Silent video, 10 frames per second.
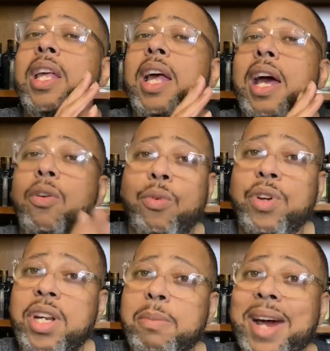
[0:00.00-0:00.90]
I don't want
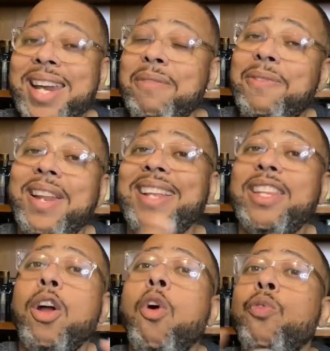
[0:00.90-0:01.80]
anybody to feel like
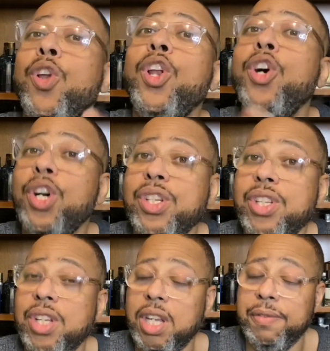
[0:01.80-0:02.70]
they're overlooked
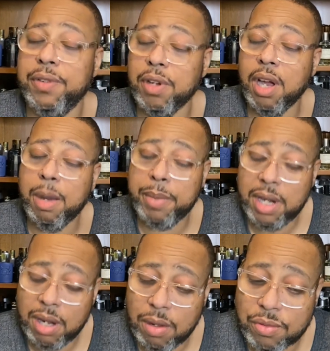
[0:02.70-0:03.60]
if you're
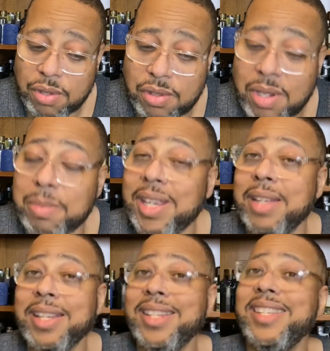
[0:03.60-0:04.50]
commented on. So
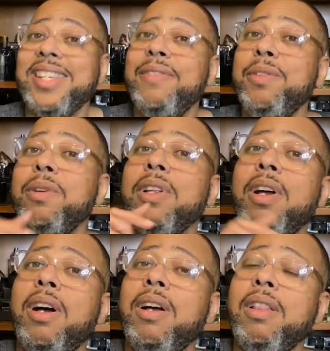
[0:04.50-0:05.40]
sometimes I just give you
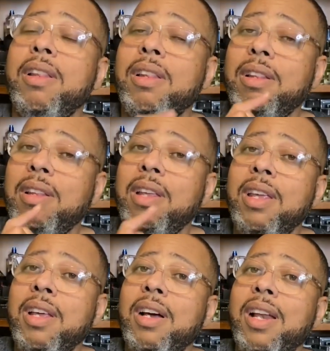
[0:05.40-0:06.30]
a
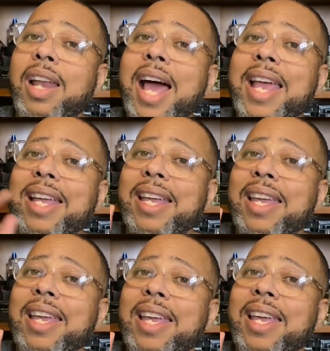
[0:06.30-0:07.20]
like
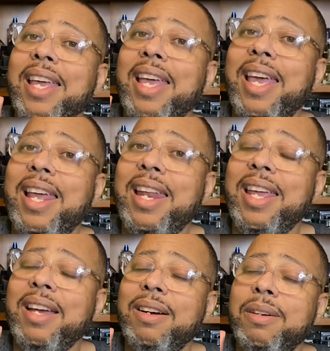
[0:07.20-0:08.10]
and
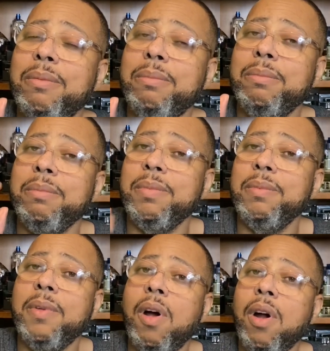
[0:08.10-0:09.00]
a
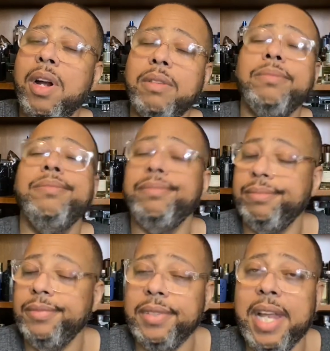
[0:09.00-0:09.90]
heart.
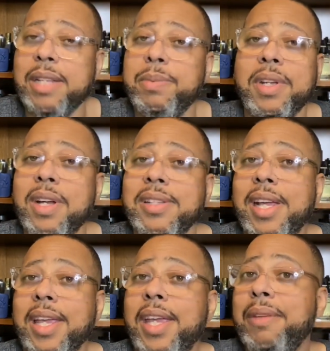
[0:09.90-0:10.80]
That's because I
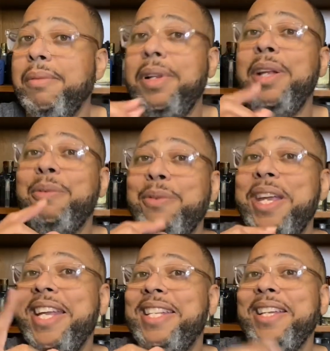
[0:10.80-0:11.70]
can't really
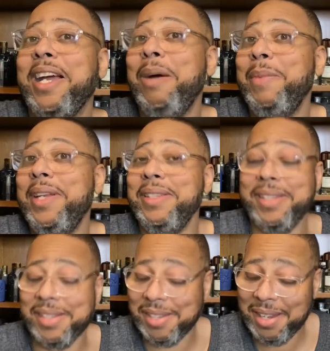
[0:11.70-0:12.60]
read the comment,
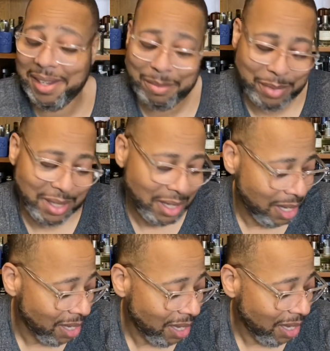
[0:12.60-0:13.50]
just saying. But
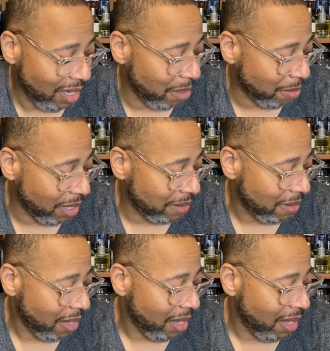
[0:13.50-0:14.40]
anyway,
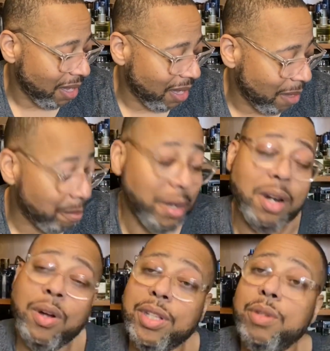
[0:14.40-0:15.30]
but
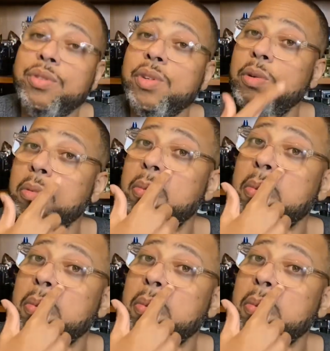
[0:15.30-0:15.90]
on YouTube,